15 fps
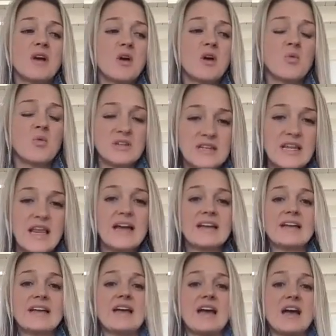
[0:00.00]

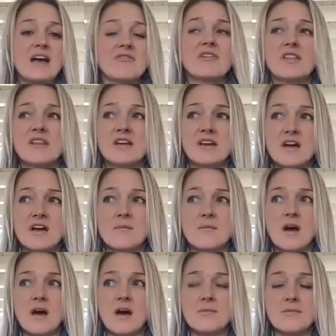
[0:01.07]
letting everything come
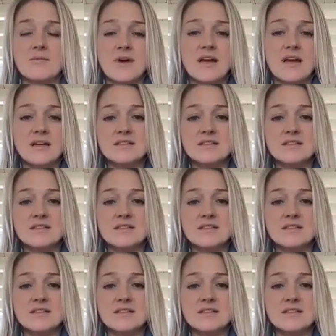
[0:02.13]
up, right?